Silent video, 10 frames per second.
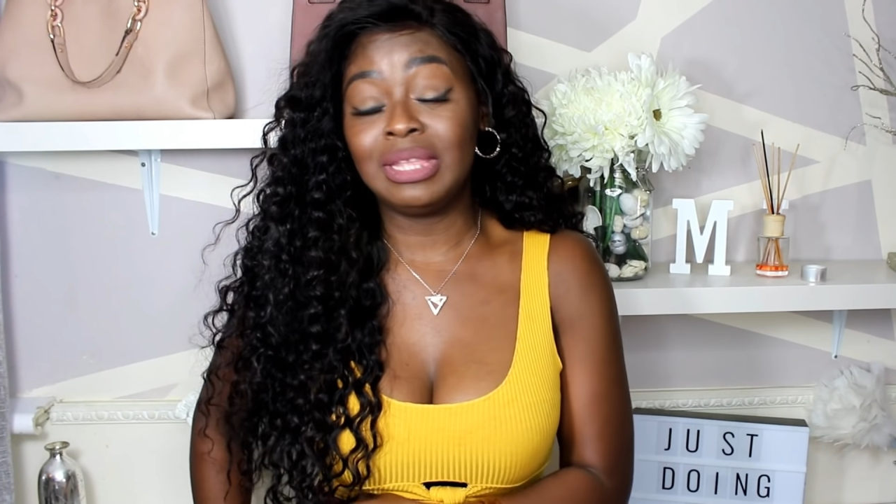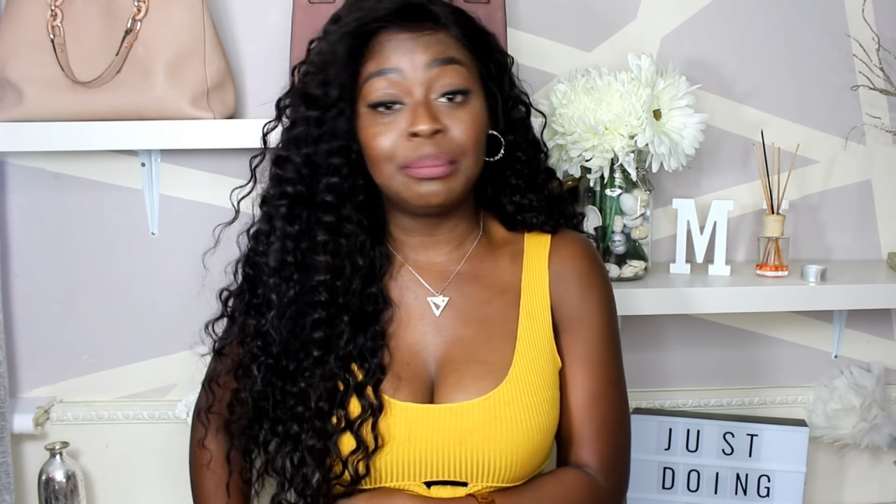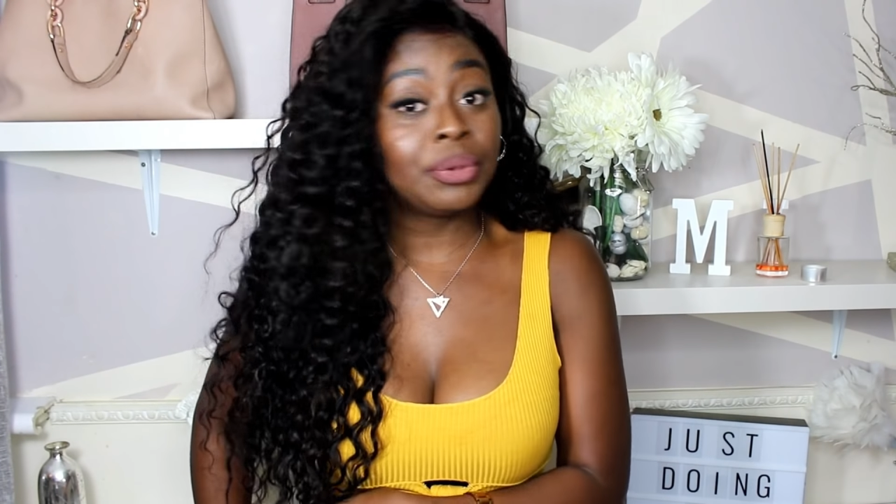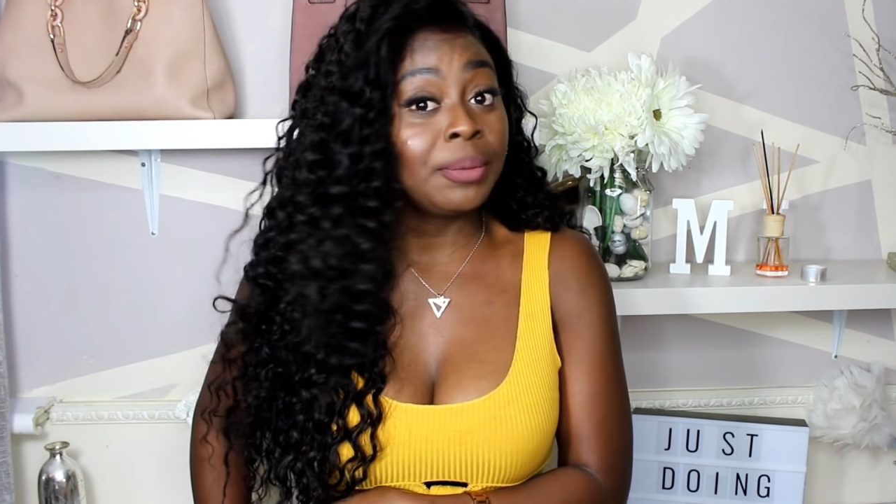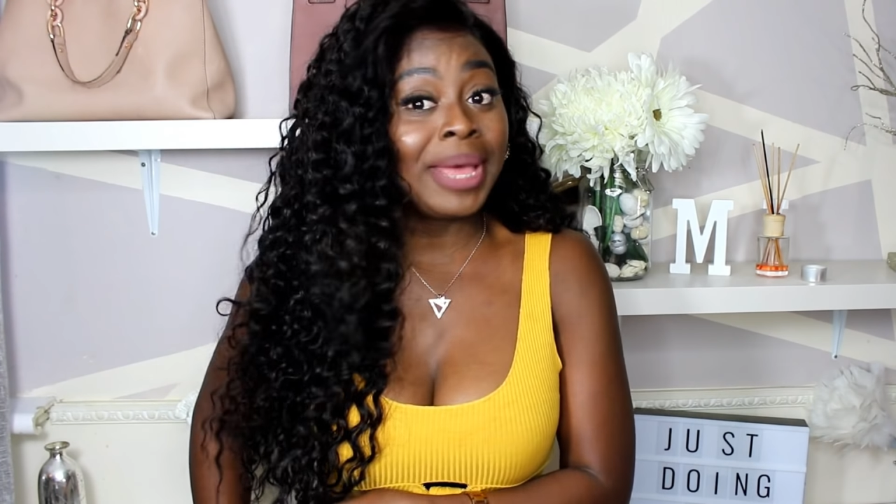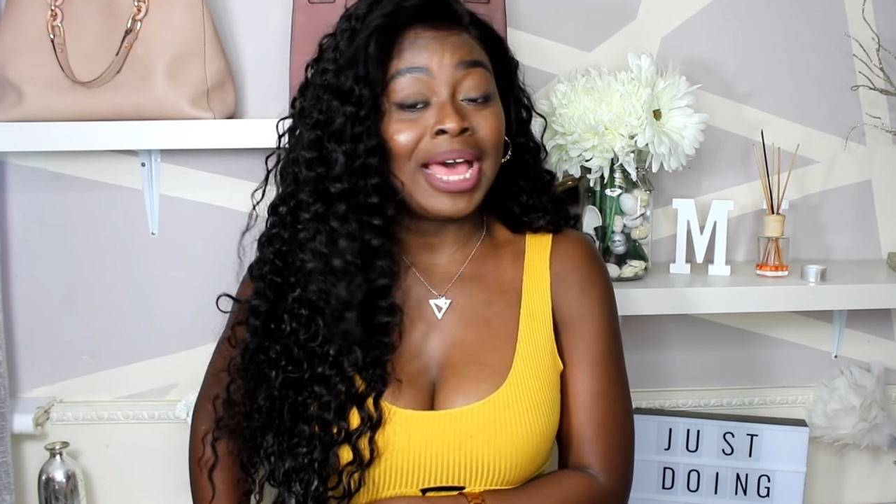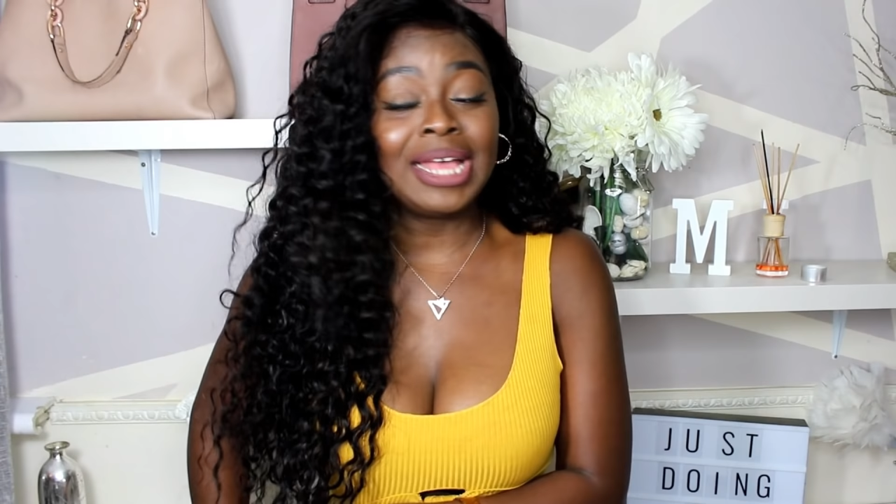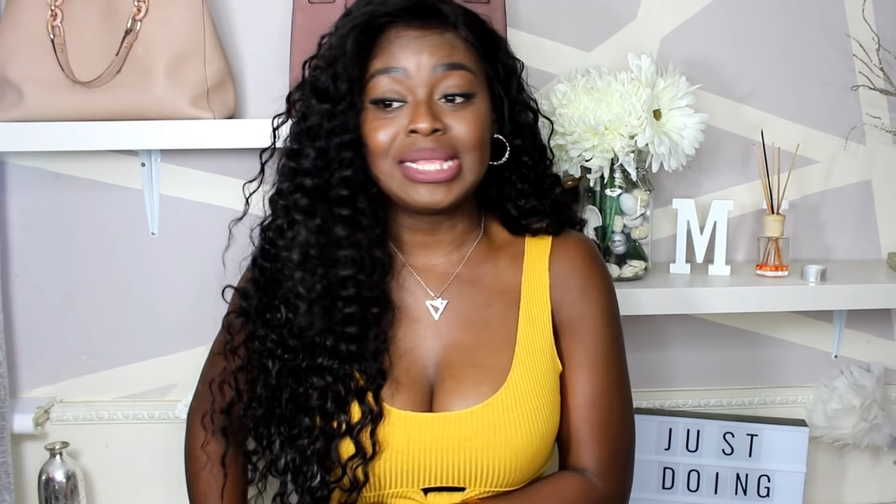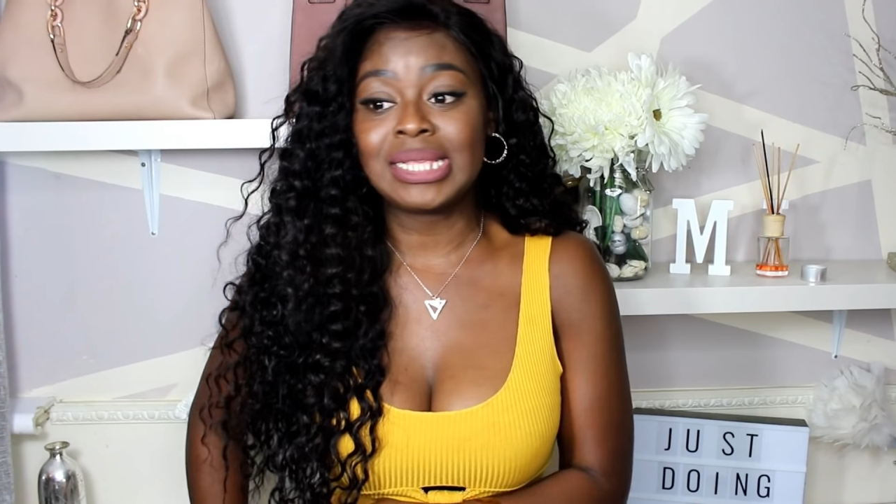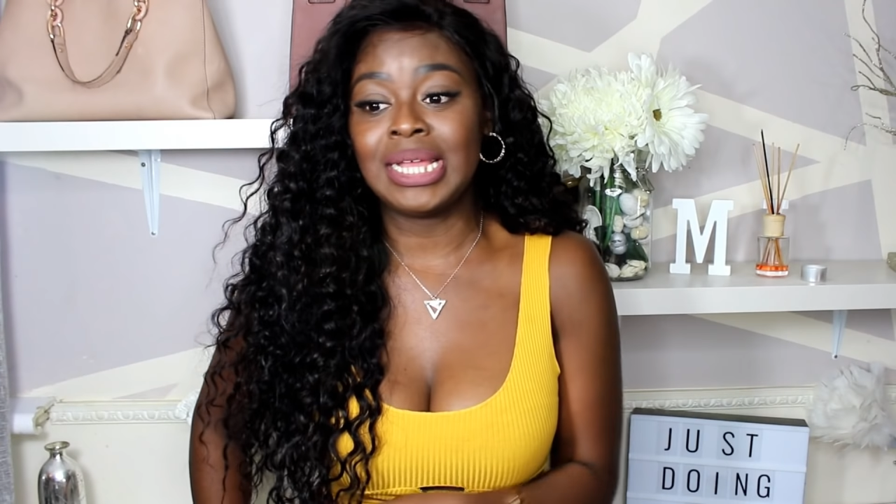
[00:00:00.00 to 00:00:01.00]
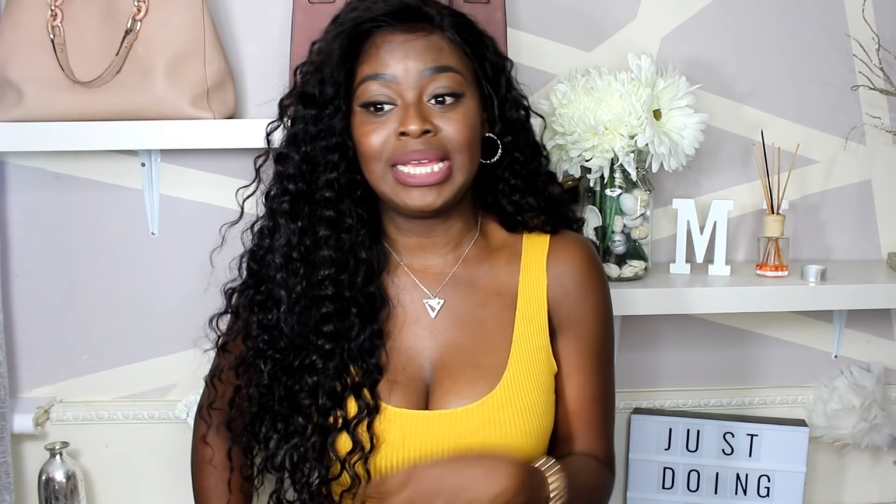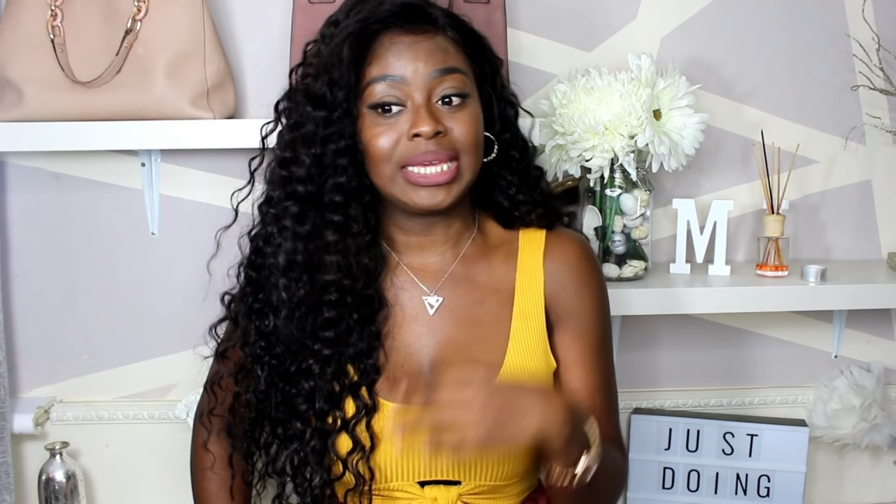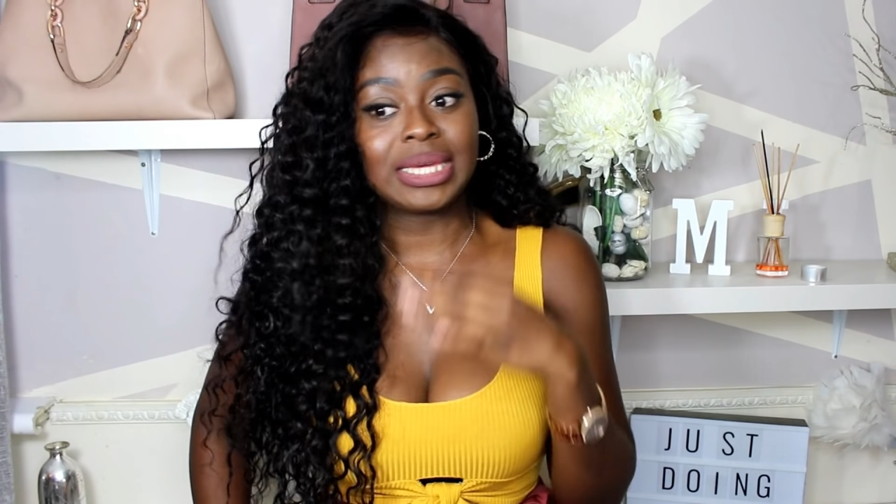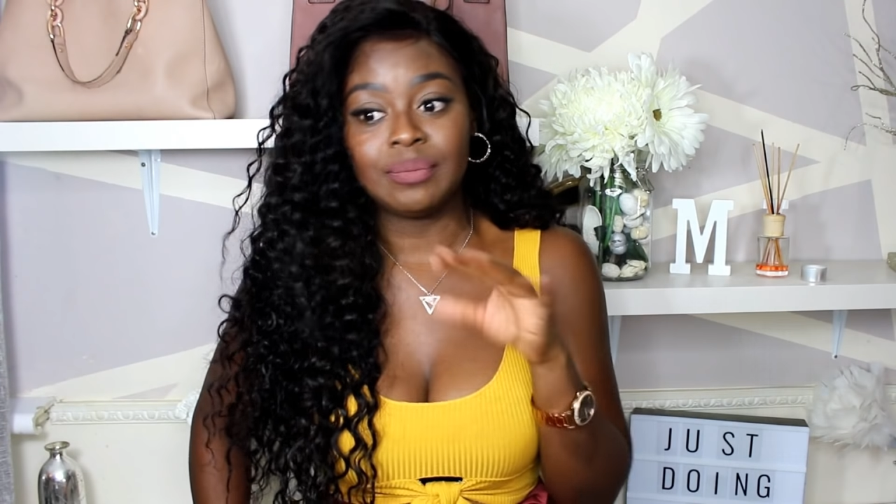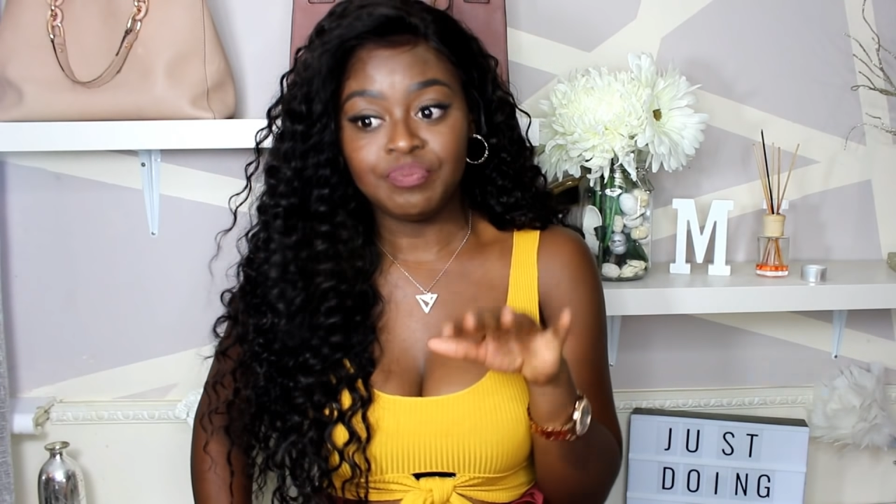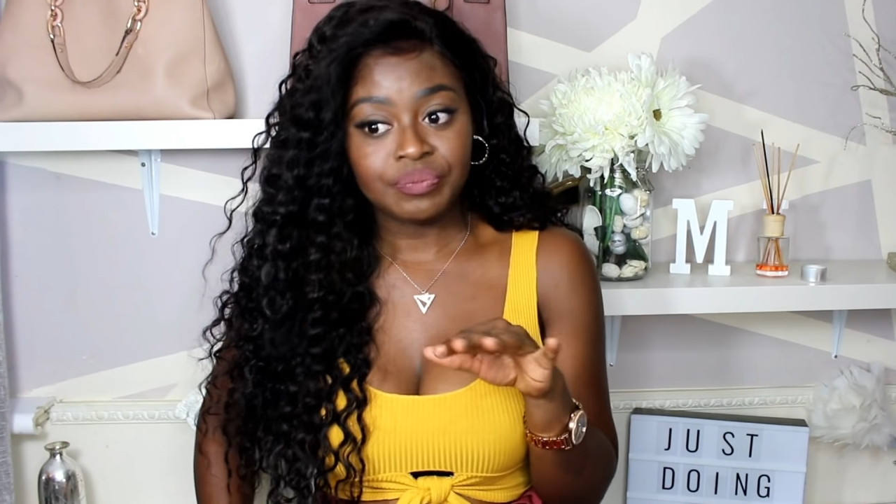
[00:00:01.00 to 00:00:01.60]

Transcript: diplomats, like,